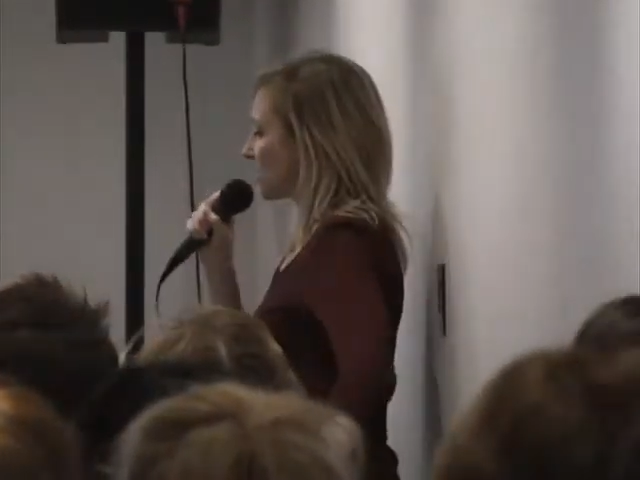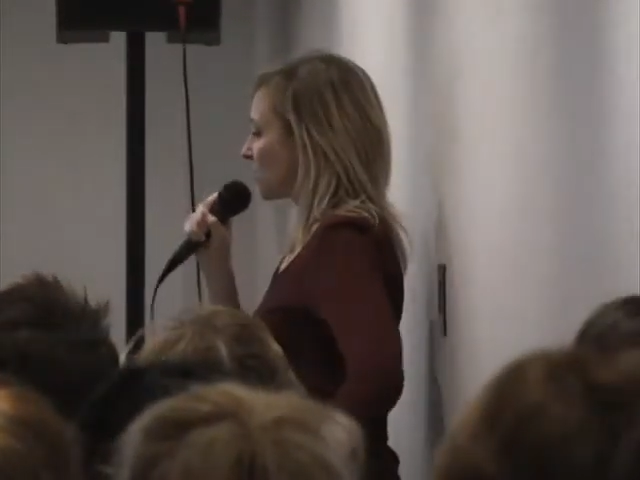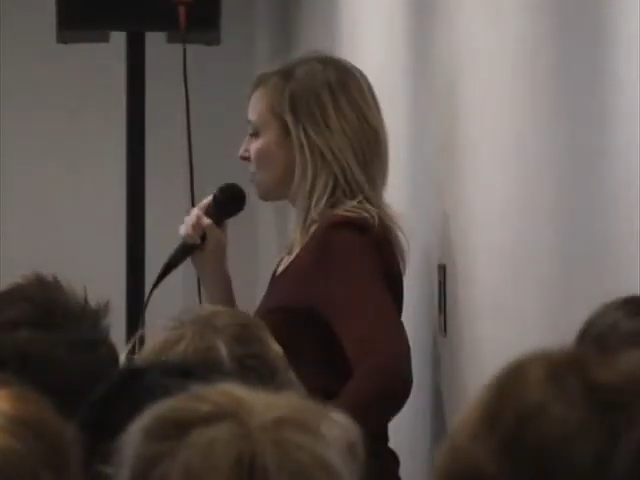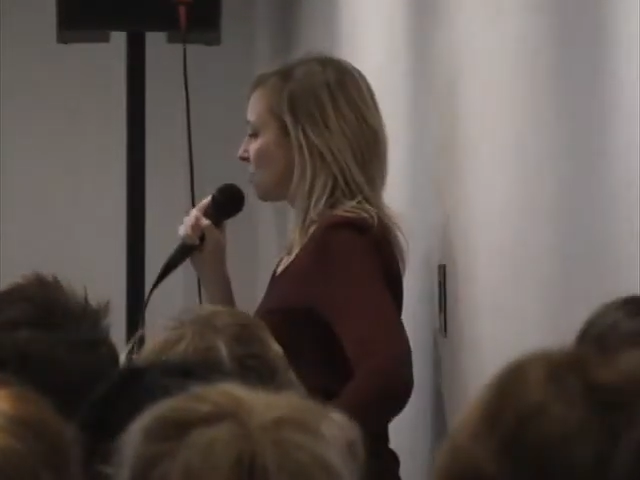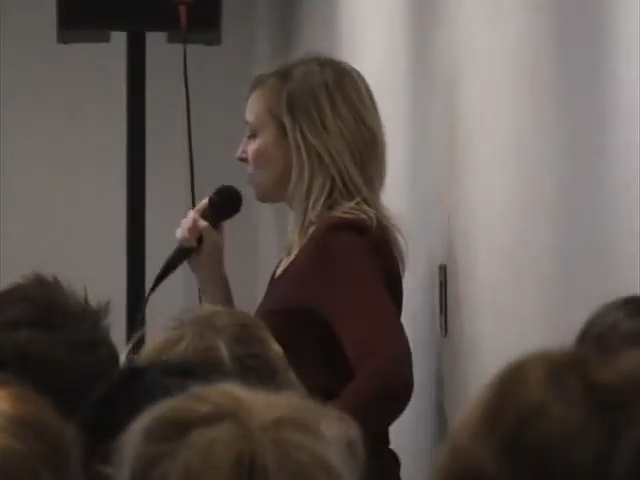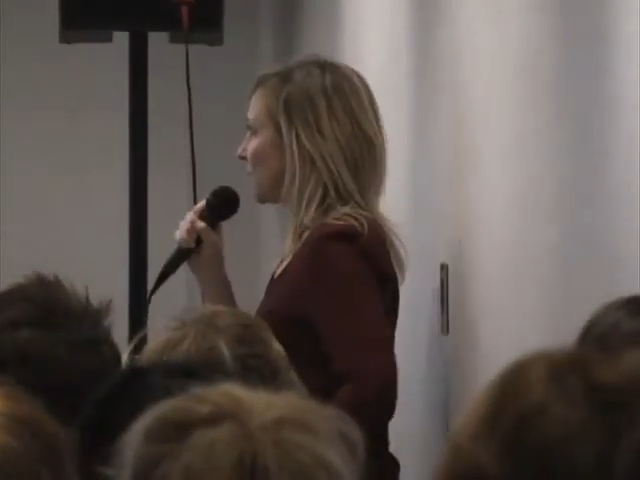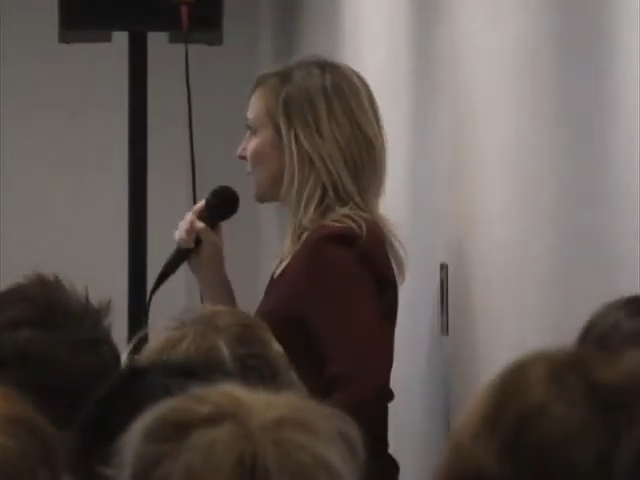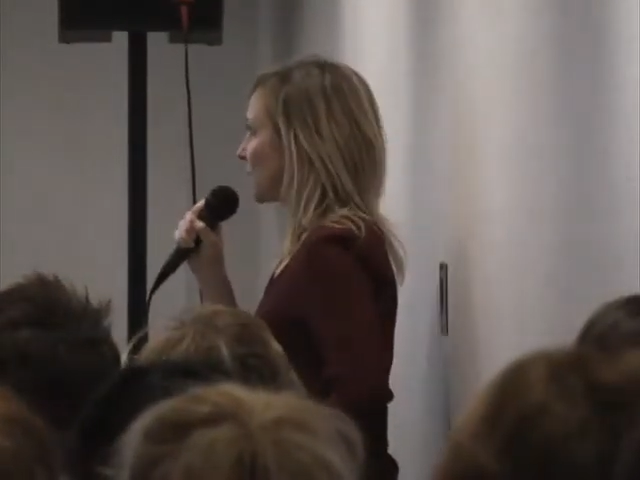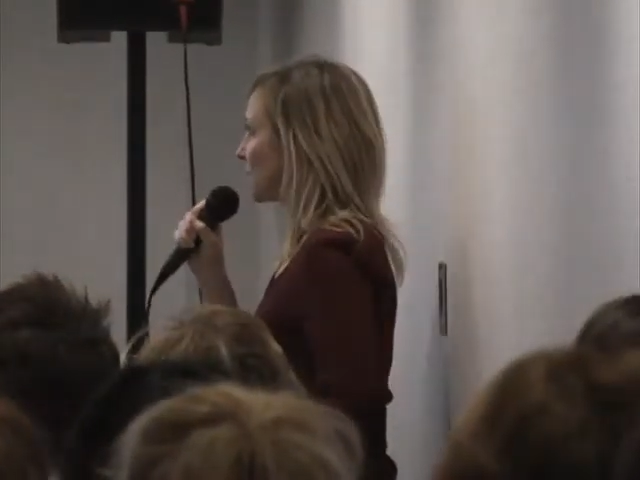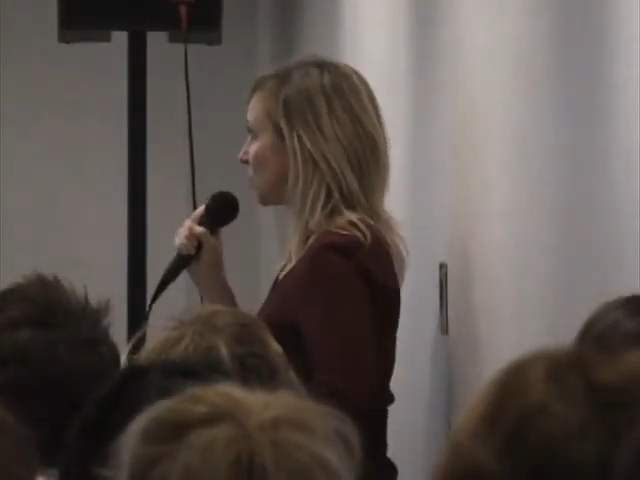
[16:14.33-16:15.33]
correctly to
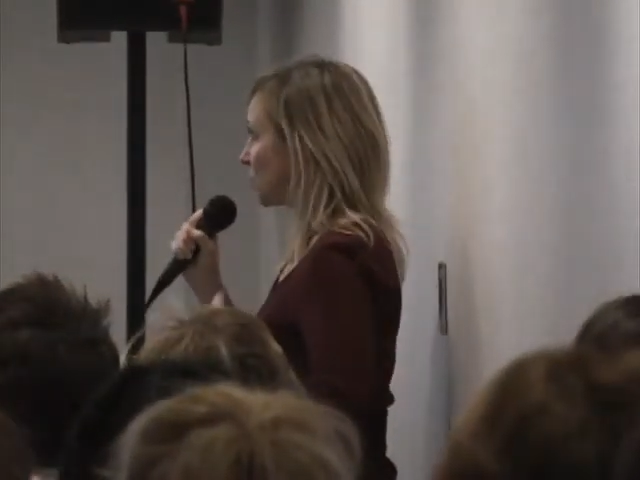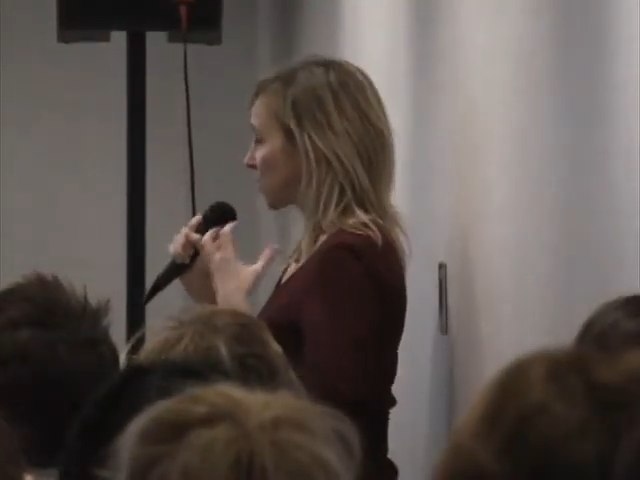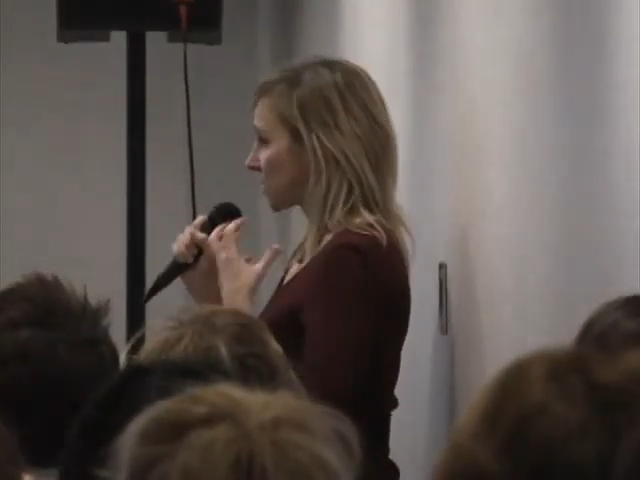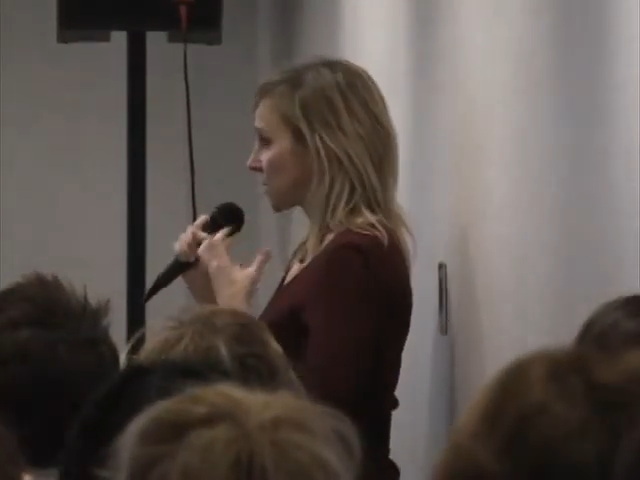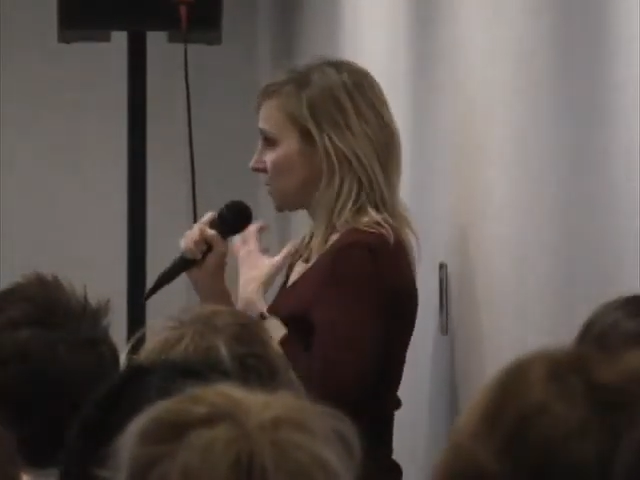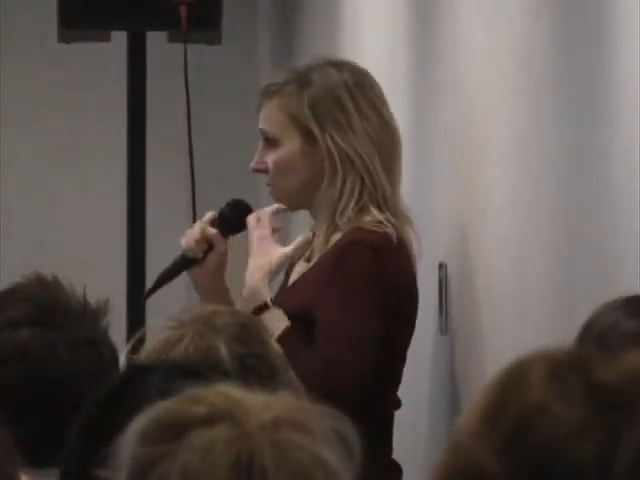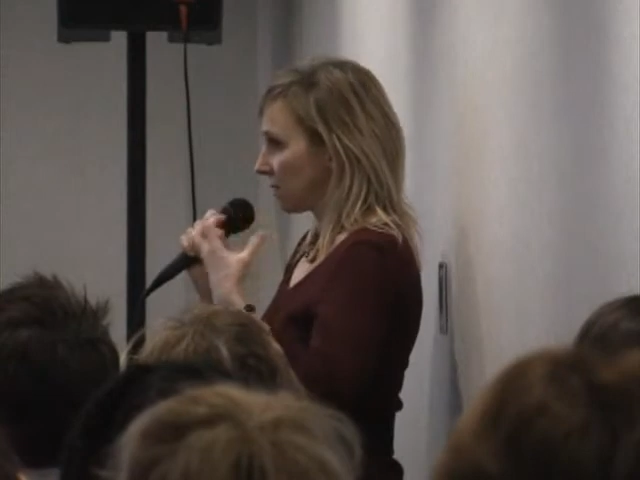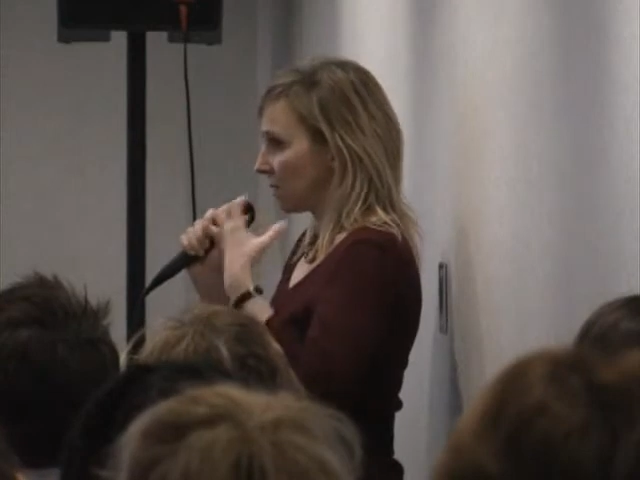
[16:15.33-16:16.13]
boost,